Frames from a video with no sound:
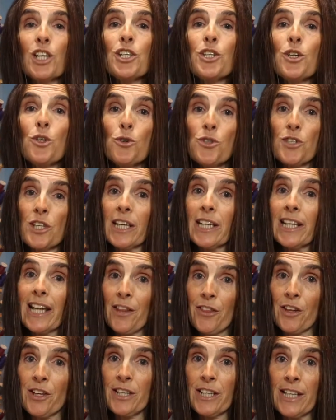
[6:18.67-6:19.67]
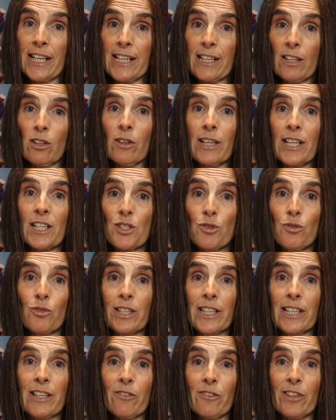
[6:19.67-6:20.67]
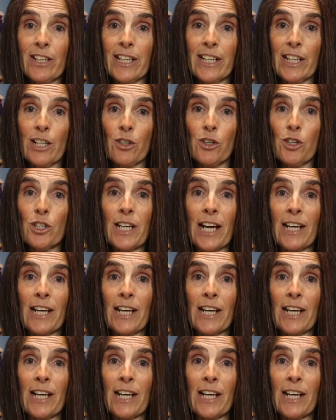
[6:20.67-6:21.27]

use a leather needle. It's really, really good.